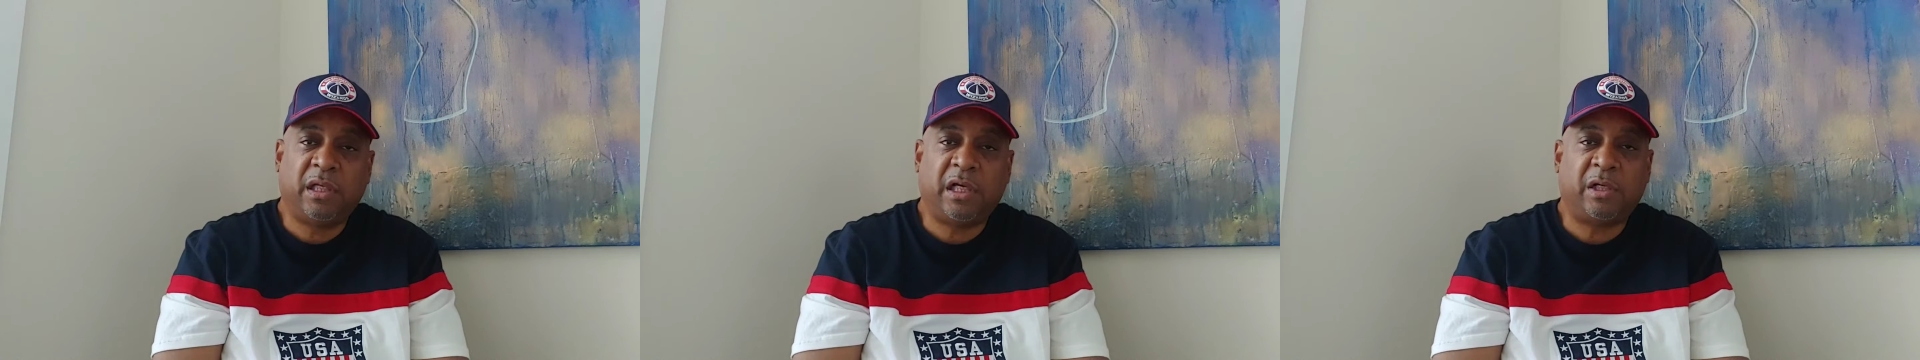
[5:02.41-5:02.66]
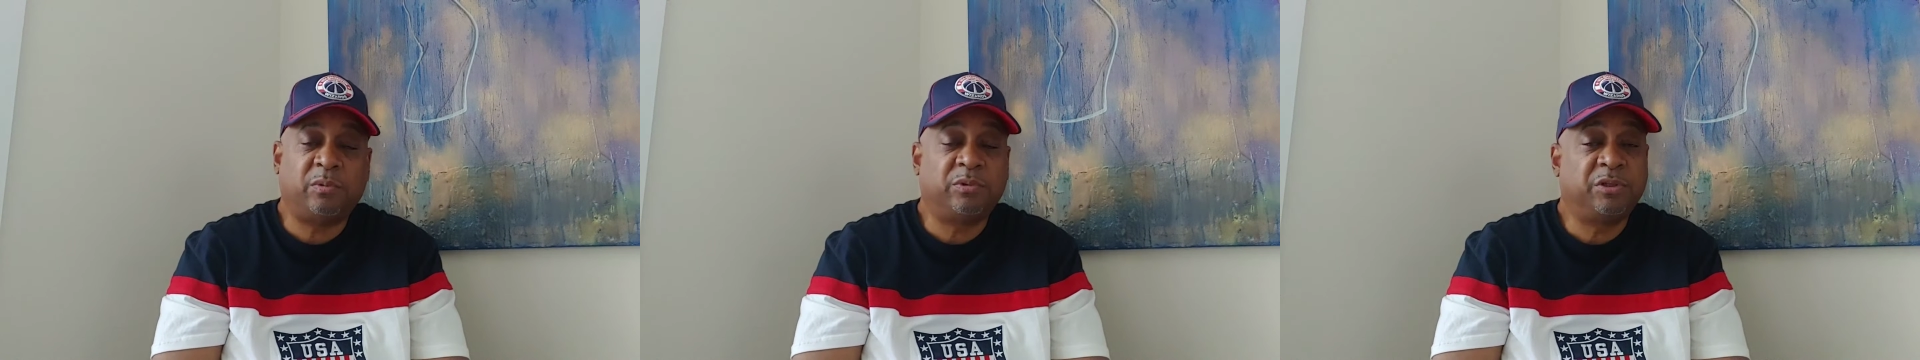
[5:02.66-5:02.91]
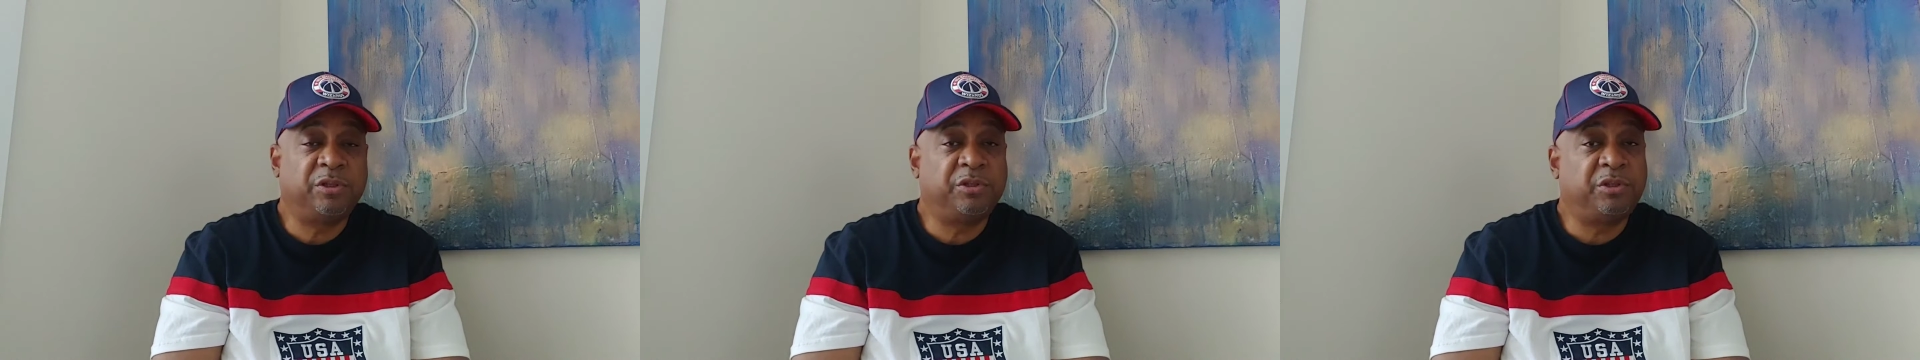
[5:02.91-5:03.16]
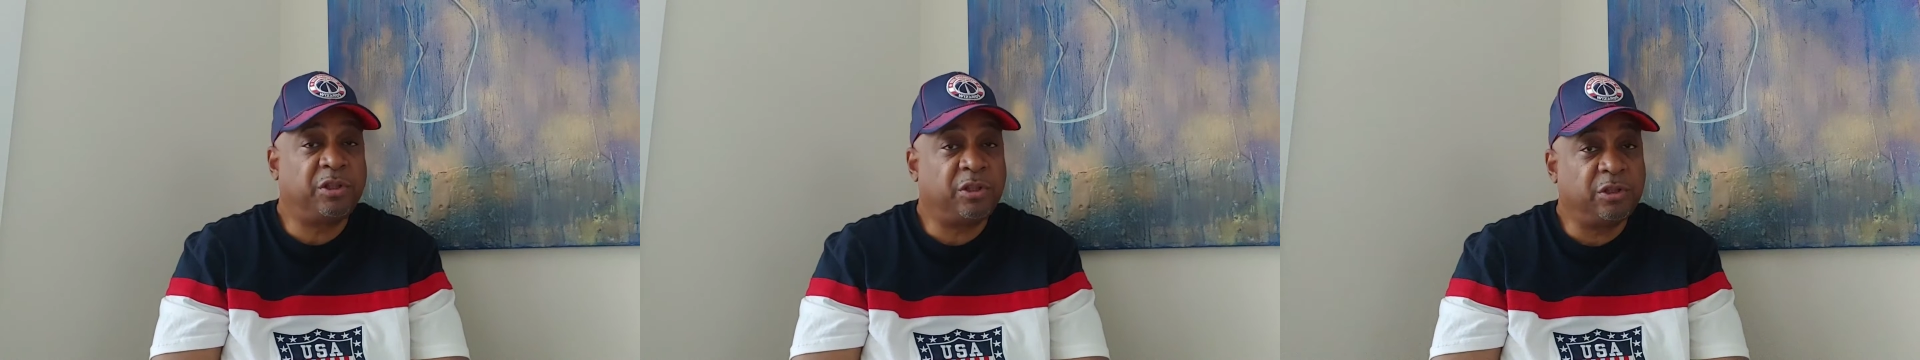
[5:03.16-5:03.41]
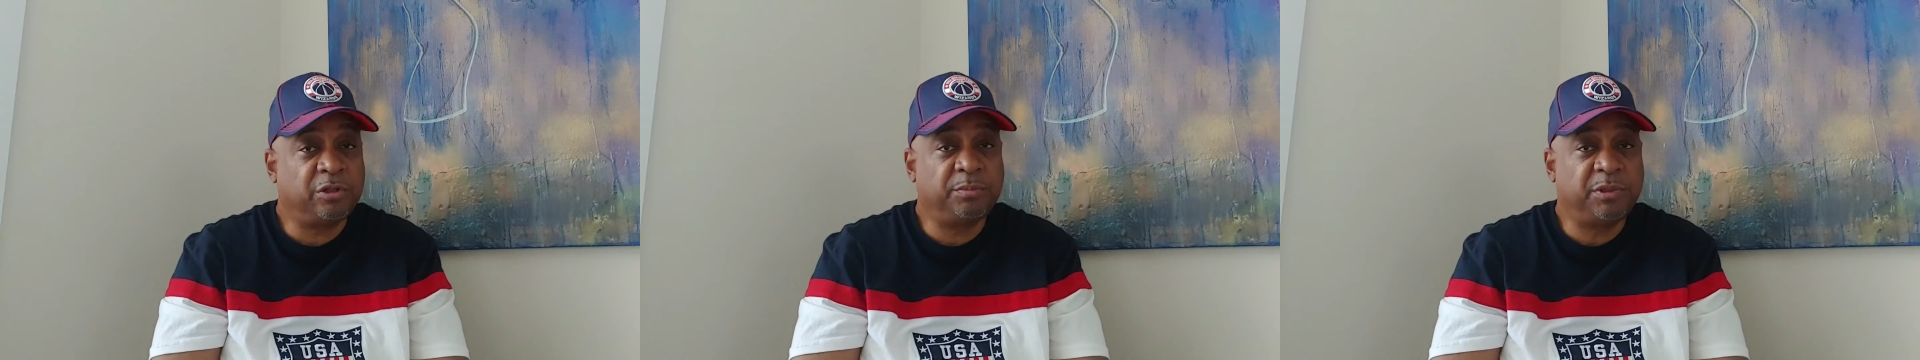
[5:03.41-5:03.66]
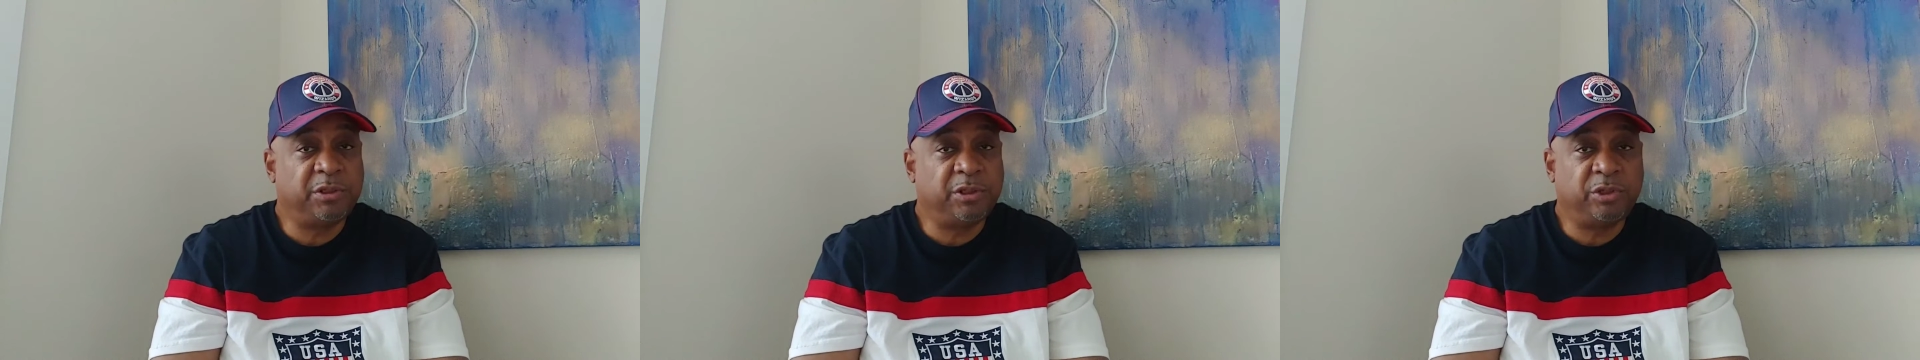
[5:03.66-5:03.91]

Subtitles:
I was determined to